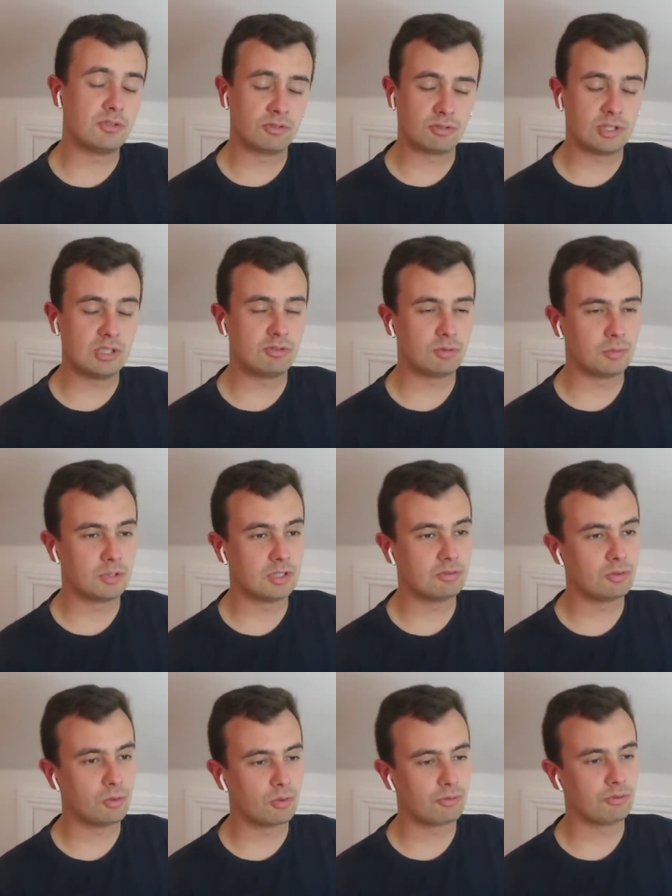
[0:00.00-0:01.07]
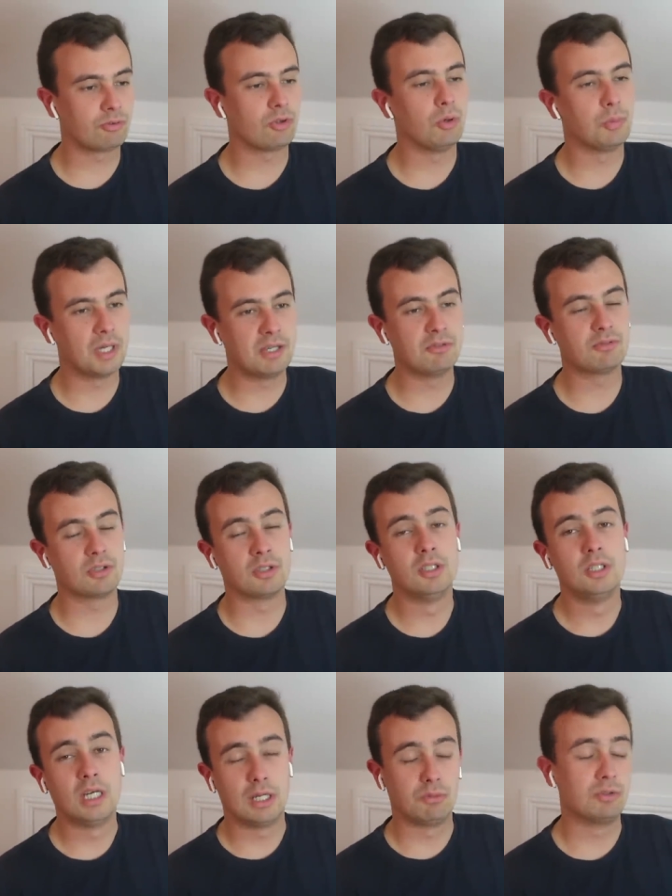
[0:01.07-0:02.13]
to see some of these horses come out and,
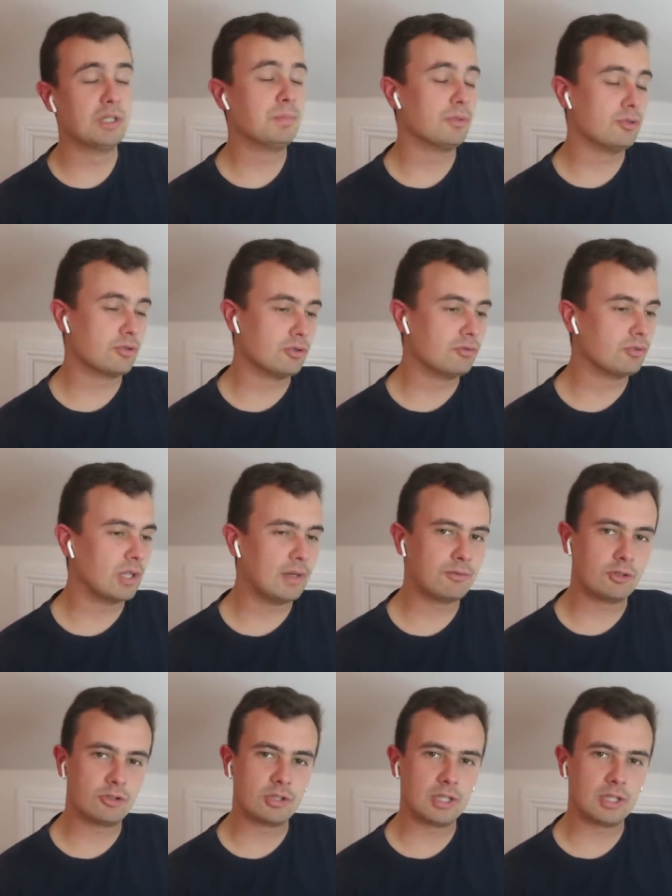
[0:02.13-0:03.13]
and reproduce after